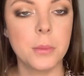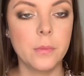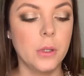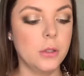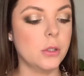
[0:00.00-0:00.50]

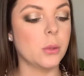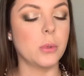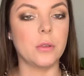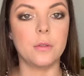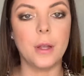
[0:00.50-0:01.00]
Just go with a
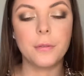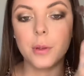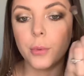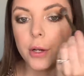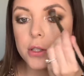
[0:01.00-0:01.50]
fluffy
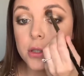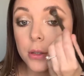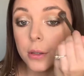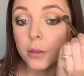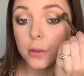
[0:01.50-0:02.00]
brush to
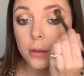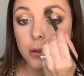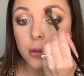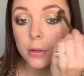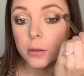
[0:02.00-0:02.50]

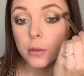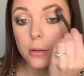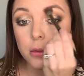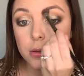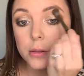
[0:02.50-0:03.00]

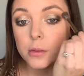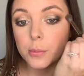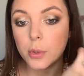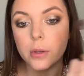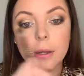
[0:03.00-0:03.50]

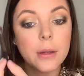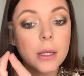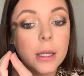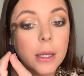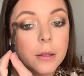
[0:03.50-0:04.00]
smooth out
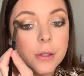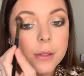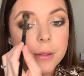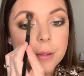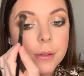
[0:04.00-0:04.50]
any edges.